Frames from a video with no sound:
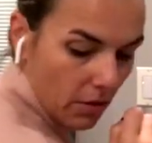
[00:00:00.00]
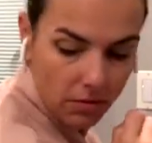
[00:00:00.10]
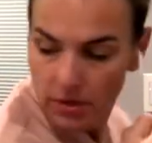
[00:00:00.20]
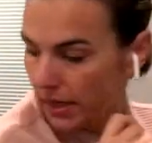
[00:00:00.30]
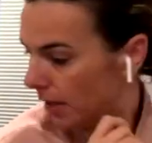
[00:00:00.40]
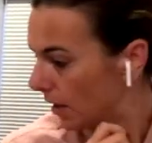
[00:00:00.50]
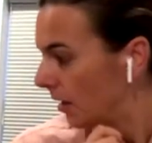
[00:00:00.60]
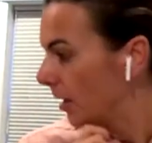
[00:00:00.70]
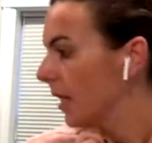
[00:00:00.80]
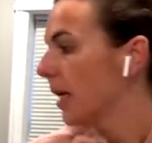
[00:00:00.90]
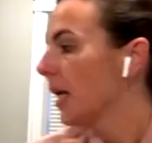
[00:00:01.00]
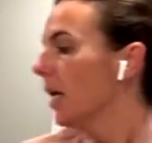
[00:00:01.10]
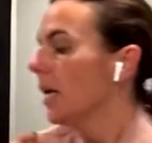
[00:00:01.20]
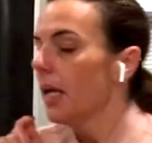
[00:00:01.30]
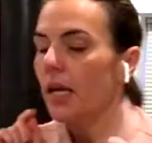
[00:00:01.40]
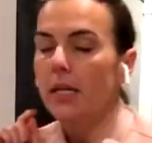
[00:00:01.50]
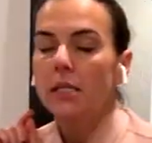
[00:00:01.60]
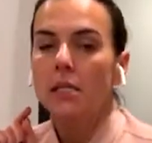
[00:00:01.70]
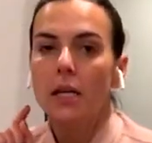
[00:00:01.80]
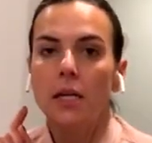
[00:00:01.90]
Okay.
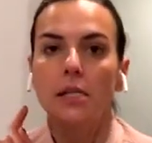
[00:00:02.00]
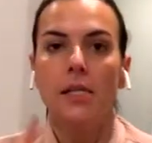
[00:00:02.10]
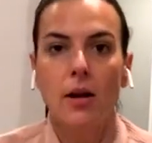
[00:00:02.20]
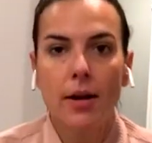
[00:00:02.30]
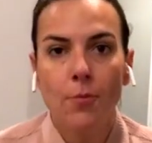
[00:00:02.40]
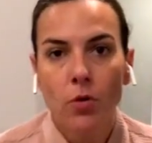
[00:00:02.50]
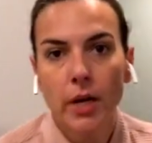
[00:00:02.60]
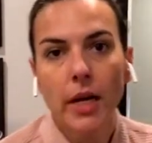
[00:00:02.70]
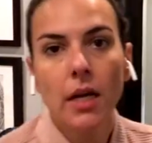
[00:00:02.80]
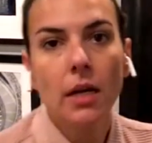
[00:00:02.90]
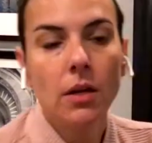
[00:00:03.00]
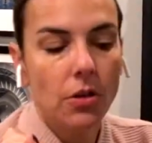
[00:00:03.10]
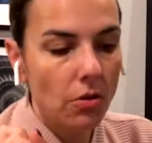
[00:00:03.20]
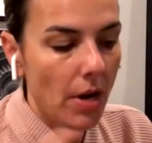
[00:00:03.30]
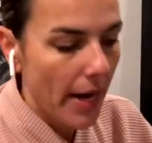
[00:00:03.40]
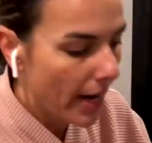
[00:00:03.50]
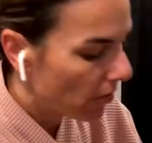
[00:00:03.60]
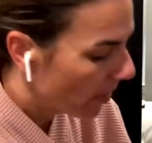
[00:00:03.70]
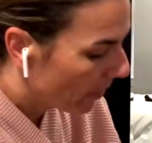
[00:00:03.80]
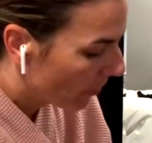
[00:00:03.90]
It's Saturday morning. You got to
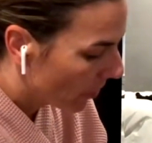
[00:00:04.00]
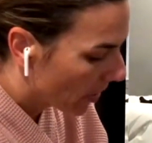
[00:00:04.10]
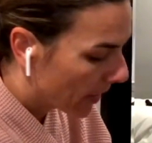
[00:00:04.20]
get ready for your